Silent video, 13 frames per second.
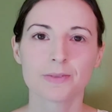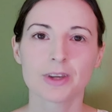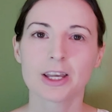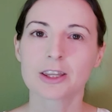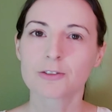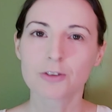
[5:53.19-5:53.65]

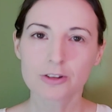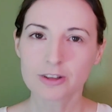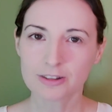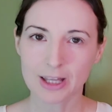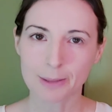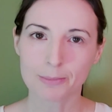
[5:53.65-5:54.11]
In the first
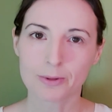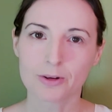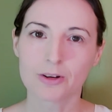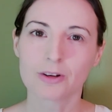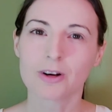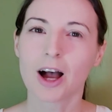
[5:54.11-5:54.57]

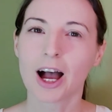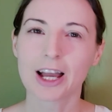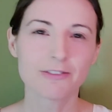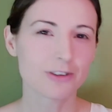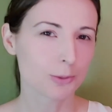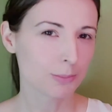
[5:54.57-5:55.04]
example, I
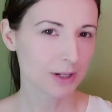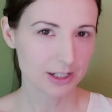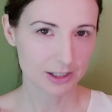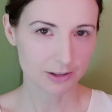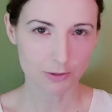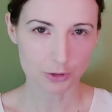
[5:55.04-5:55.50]
feel
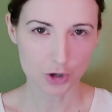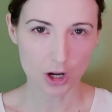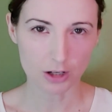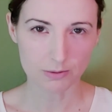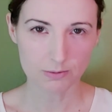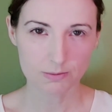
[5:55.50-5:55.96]
pity for
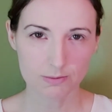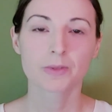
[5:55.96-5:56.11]
John.